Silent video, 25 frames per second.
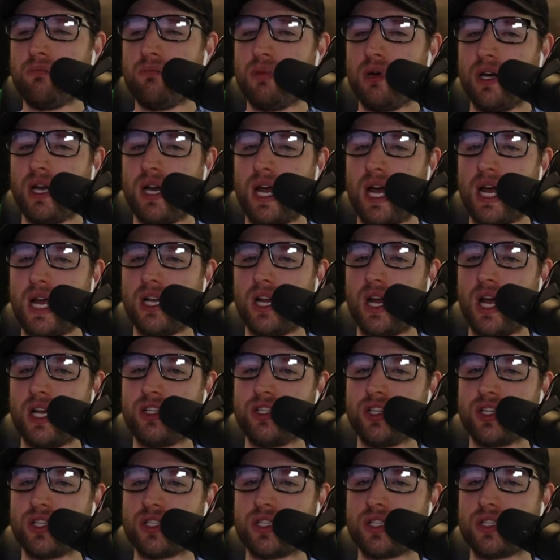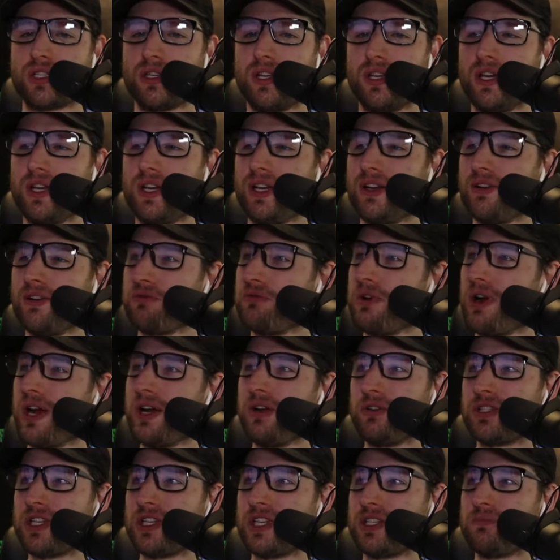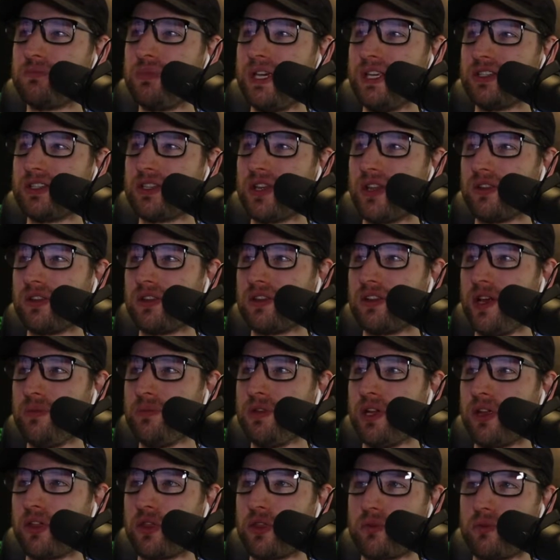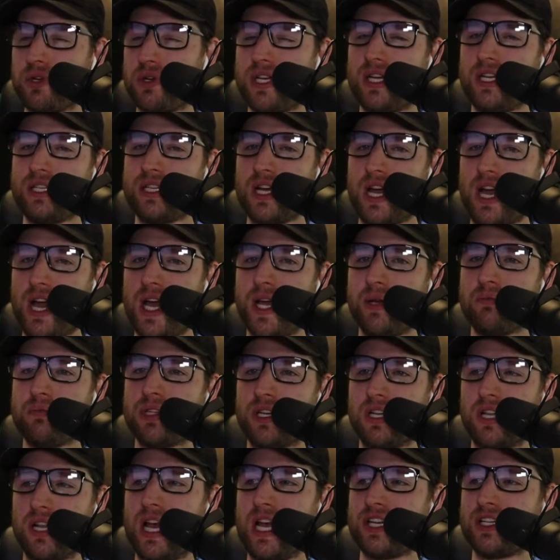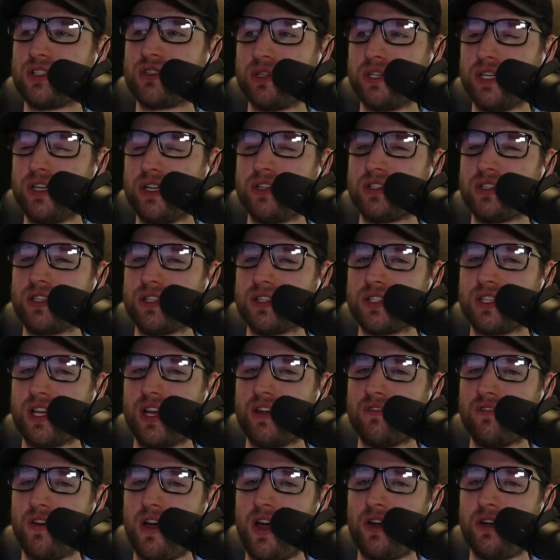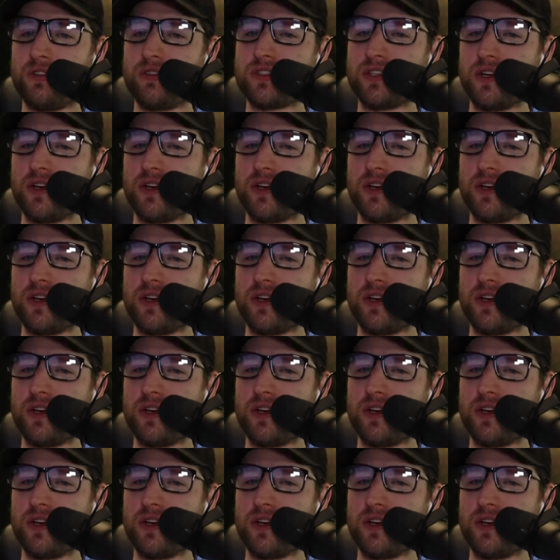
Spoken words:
but I just Reynolds has beaten Southern Columbia 3 times in the last 3 years in the state finals.